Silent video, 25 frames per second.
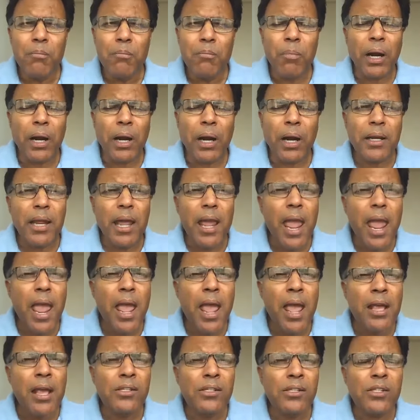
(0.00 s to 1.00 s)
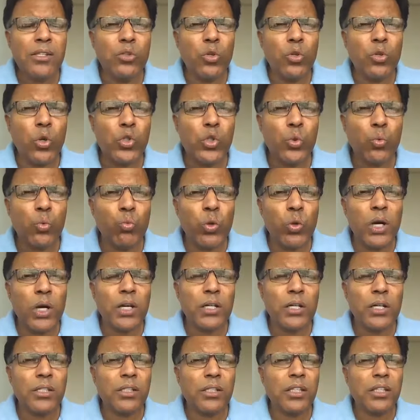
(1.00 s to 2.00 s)
But as those
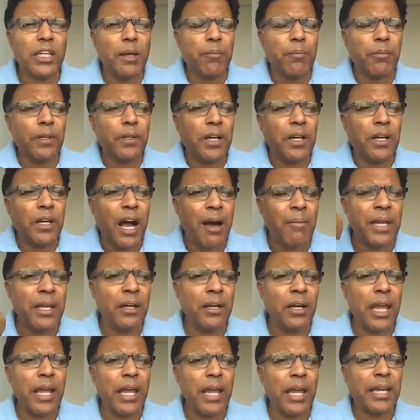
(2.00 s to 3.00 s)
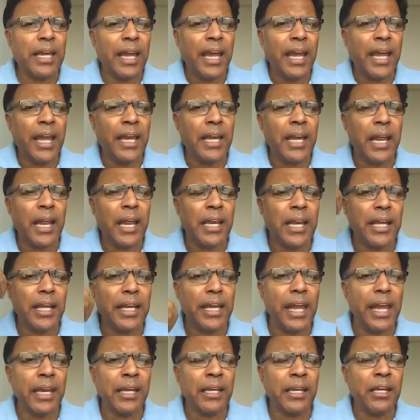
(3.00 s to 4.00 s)
words keep coming again and
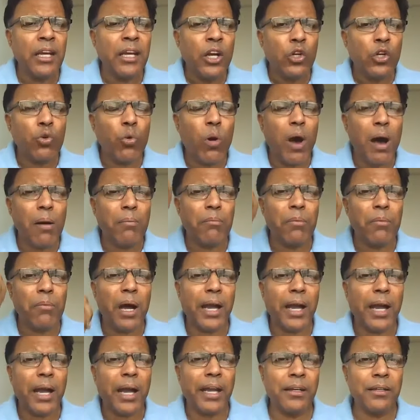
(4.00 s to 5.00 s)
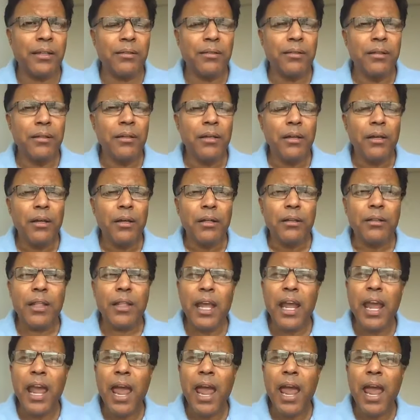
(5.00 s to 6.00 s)
again to our mind,
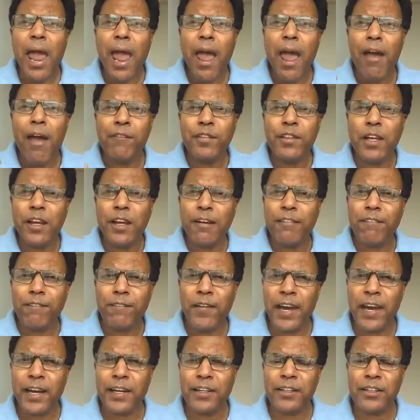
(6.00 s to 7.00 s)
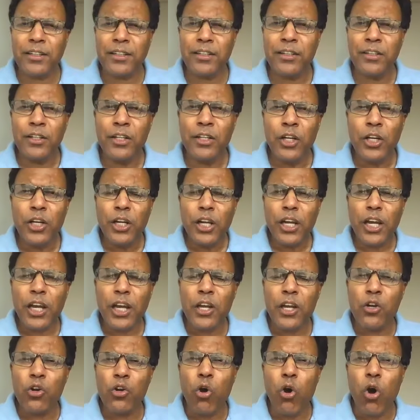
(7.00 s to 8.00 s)
they have the effect
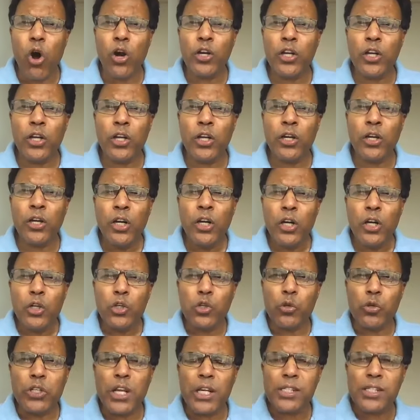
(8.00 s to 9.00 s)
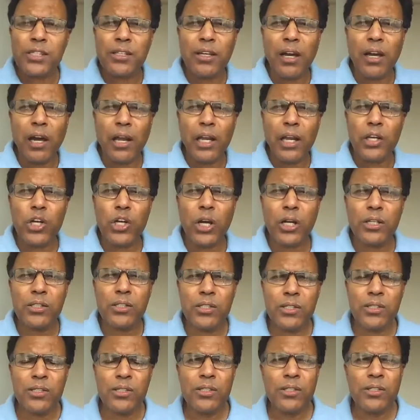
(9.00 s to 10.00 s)
in order to discourage
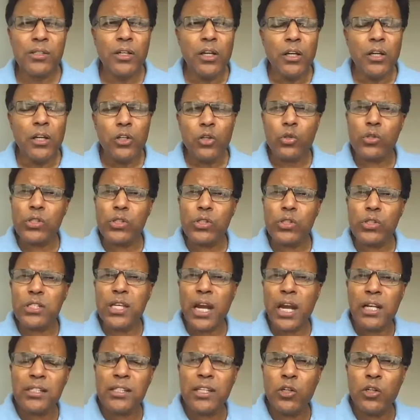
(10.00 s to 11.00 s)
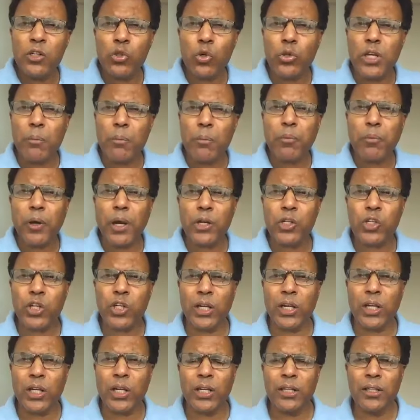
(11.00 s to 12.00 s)
us, to send us into
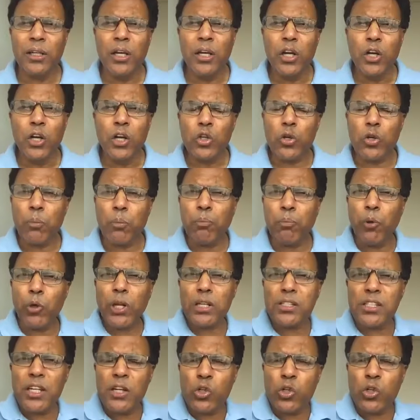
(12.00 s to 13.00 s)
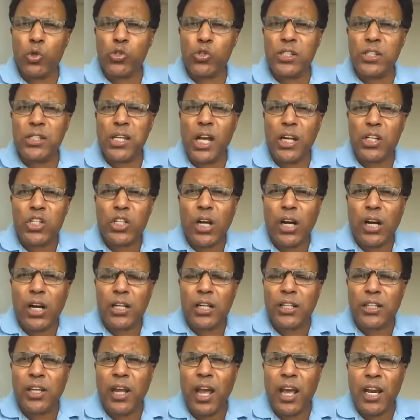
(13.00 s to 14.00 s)
depression, to put us into such
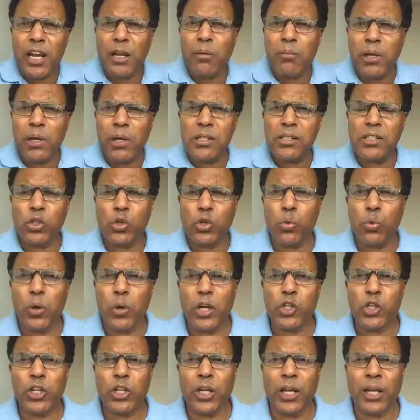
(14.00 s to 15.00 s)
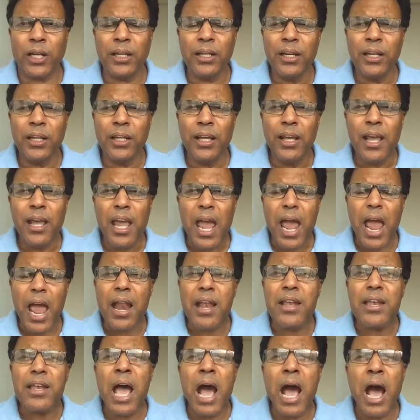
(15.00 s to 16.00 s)
a terrible situation.
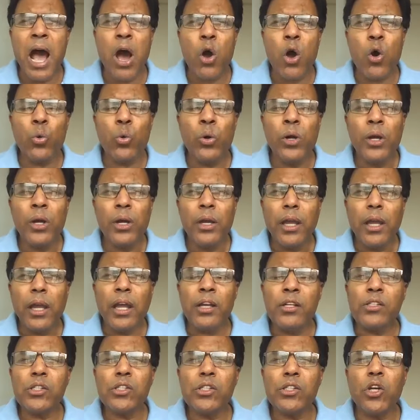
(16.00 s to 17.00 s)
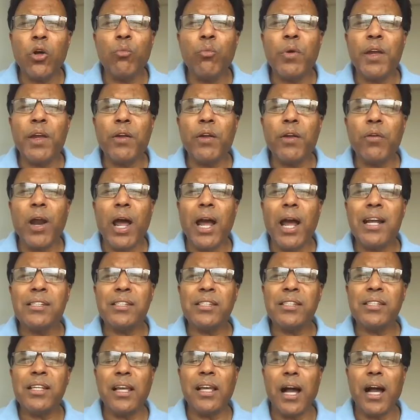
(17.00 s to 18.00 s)
And now, instead of we
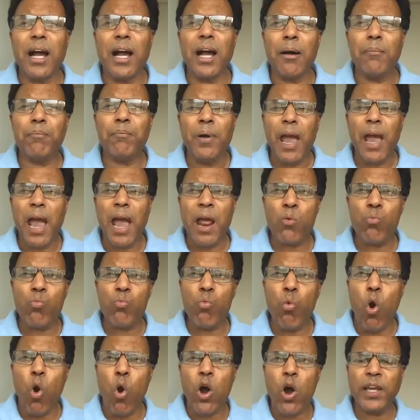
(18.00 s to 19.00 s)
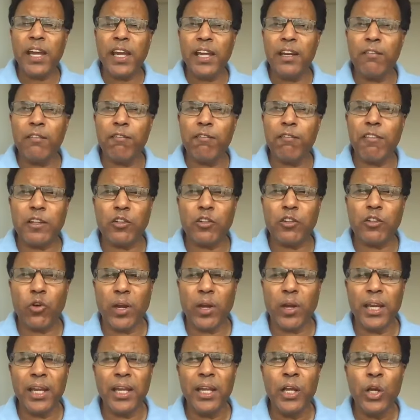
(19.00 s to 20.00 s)
rising up and walking in
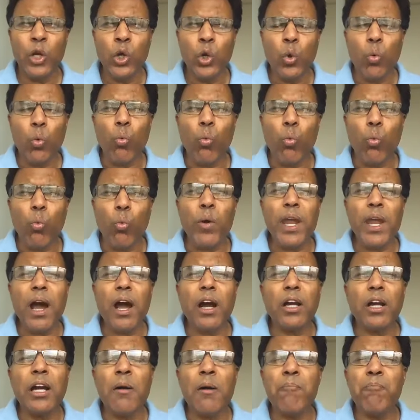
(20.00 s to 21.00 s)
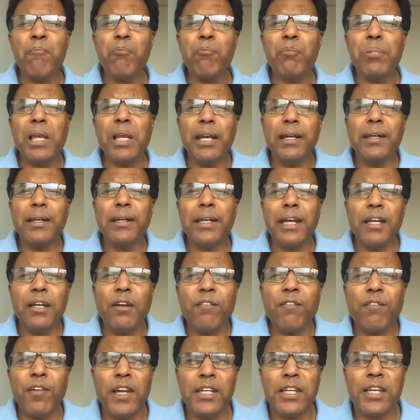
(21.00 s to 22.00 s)
victory, we are completely
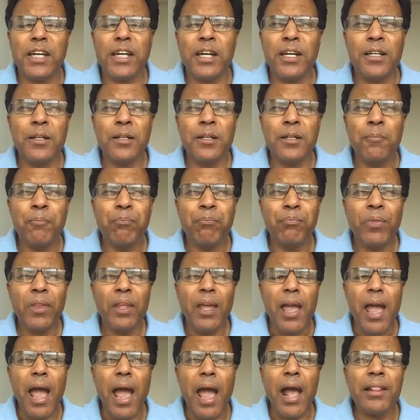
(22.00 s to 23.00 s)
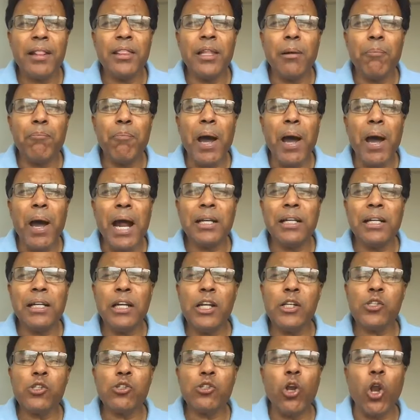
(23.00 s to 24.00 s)
defeated and the
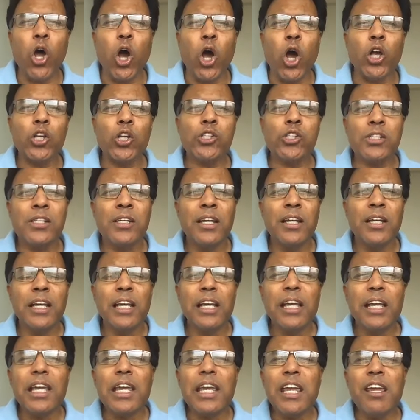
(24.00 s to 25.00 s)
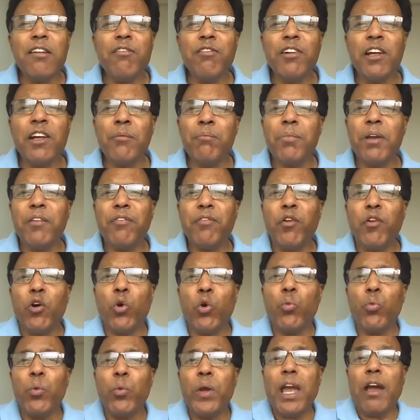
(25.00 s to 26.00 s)
battle is lost even before
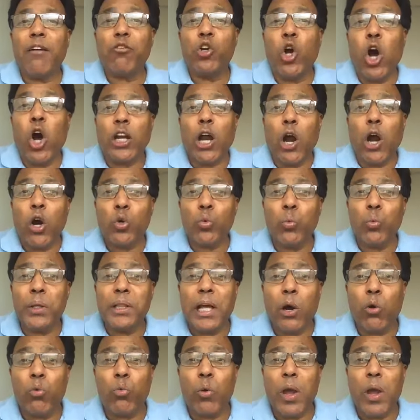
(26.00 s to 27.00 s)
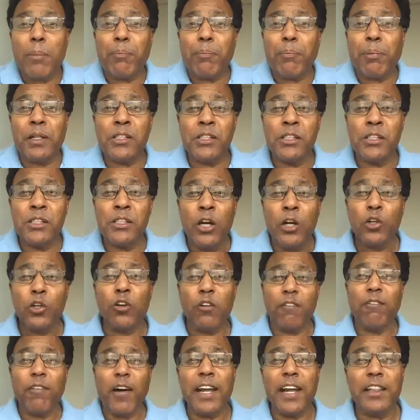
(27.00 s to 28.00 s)
we have got out with our weapons
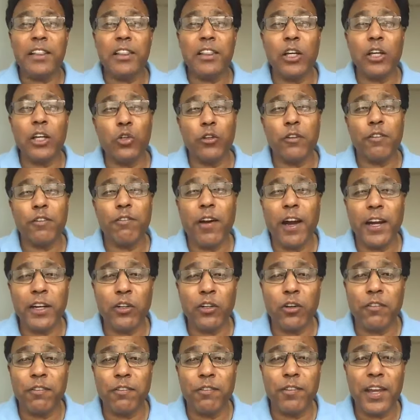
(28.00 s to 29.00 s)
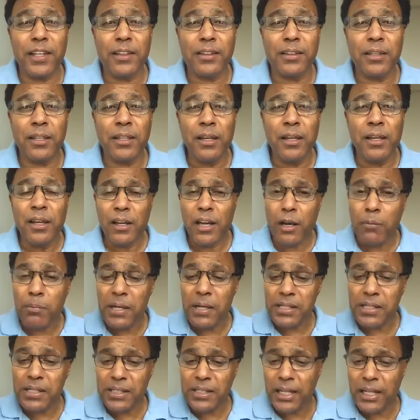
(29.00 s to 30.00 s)
to fight the good fight of faith. Let
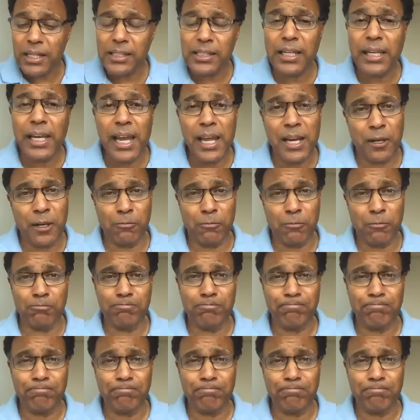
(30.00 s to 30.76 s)
me say this again